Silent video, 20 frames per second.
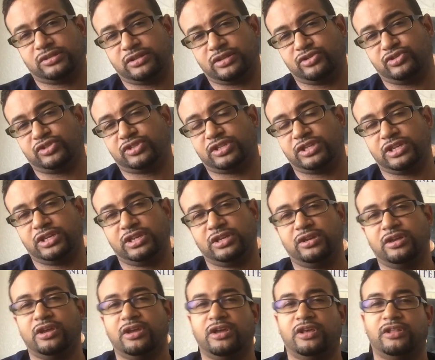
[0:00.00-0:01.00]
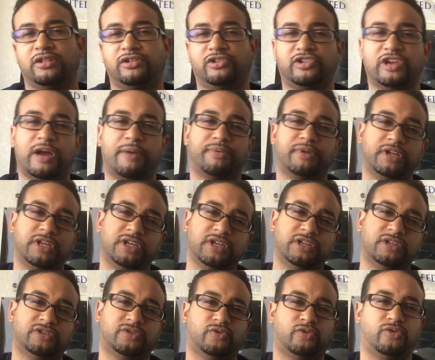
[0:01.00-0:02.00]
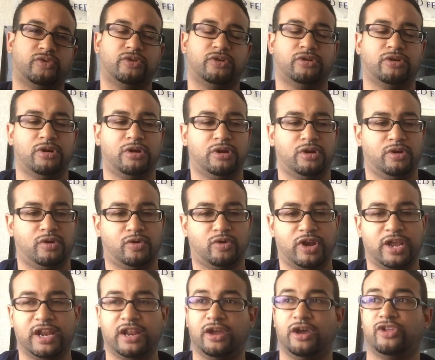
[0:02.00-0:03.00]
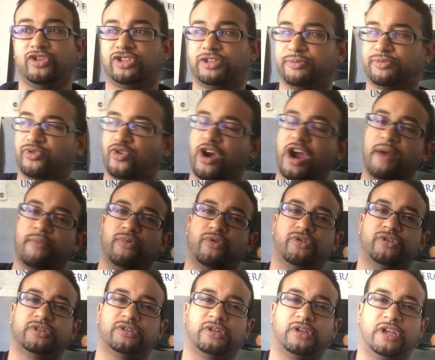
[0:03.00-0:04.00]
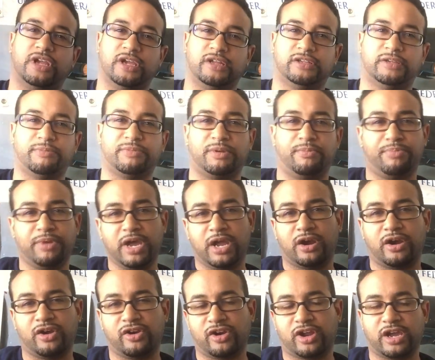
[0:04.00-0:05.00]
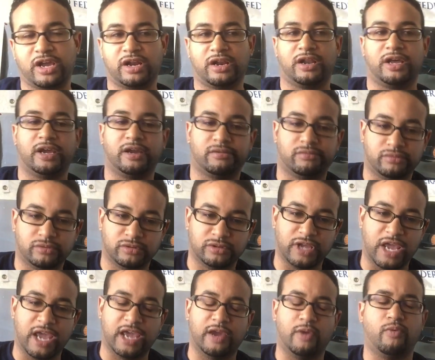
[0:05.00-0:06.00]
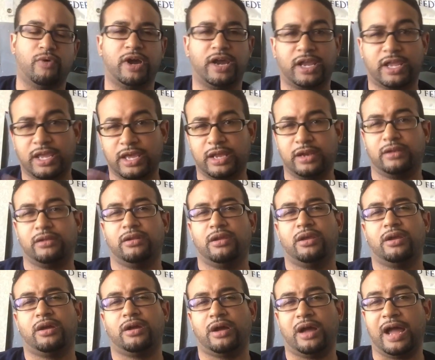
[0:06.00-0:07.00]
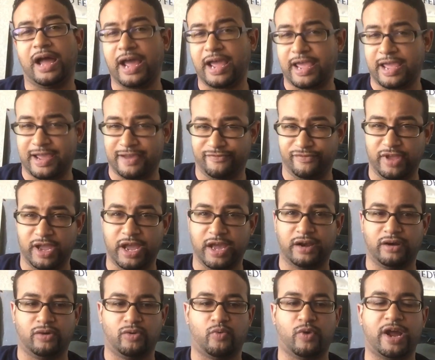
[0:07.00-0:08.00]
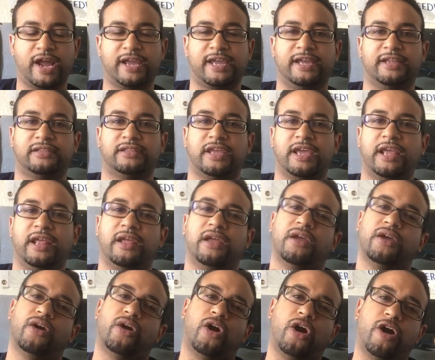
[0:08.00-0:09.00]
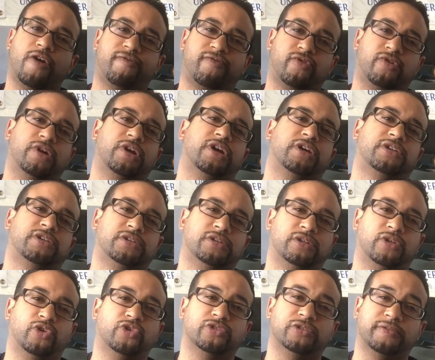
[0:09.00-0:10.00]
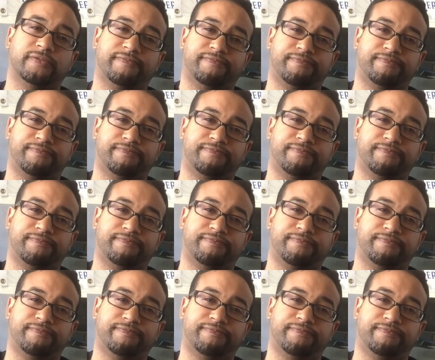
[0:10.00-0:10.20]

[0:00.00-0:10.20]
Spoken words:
and then you see Japanese or any other subscribers get something better, you're kind of like, well, dang, why can't I have that, or why can't they offer it to those